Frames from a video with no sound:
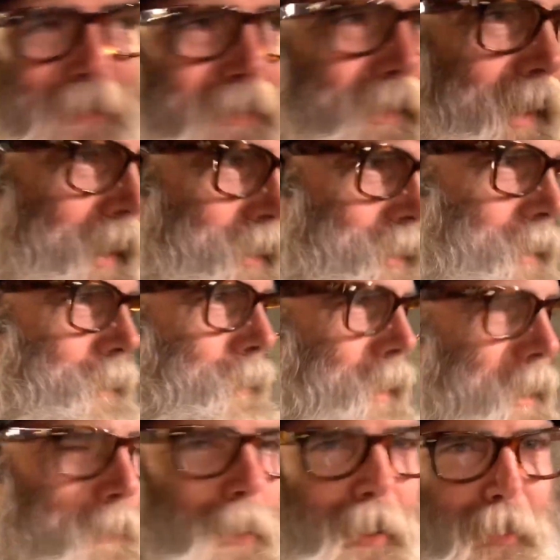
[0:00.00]
asking me
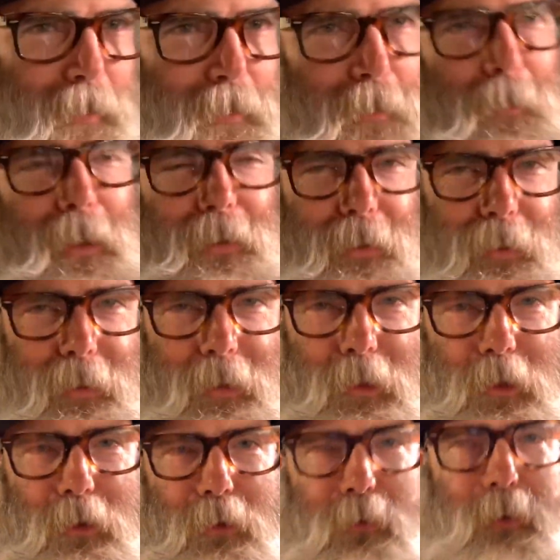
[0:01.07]
about a domestic
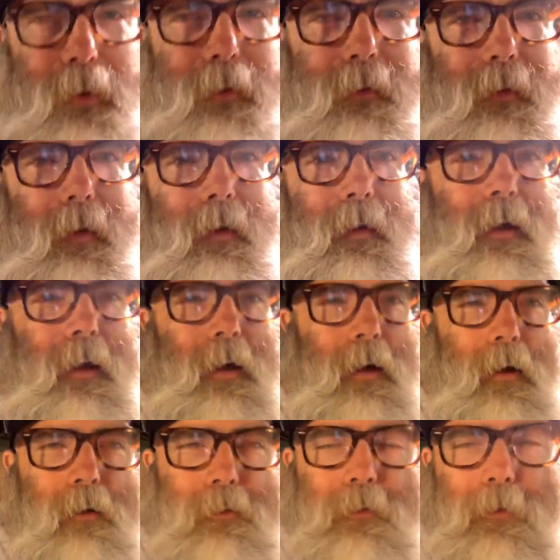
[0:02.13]
issue with
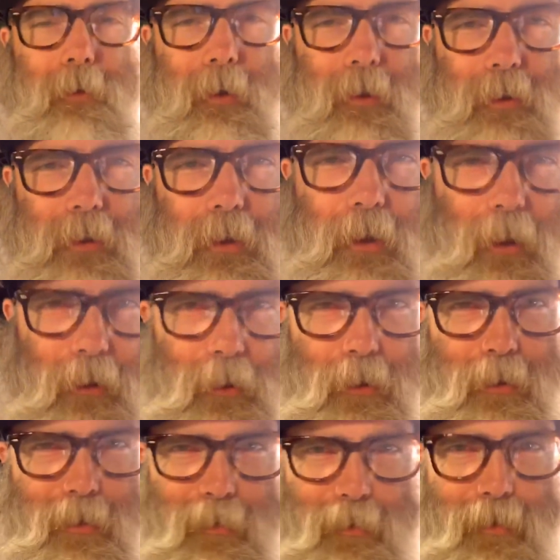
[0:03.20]
our foreign exchange
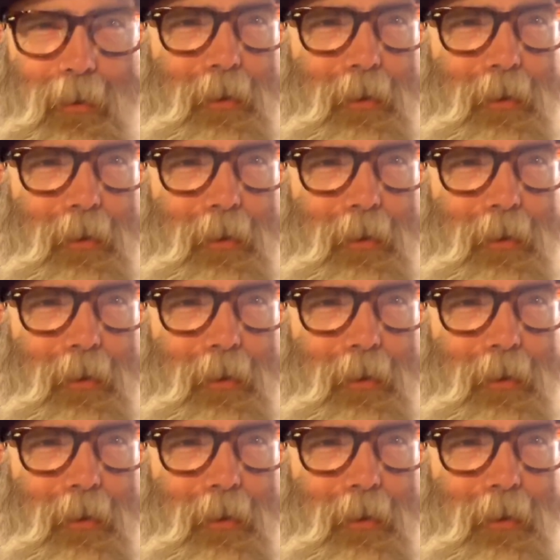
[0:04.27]
student's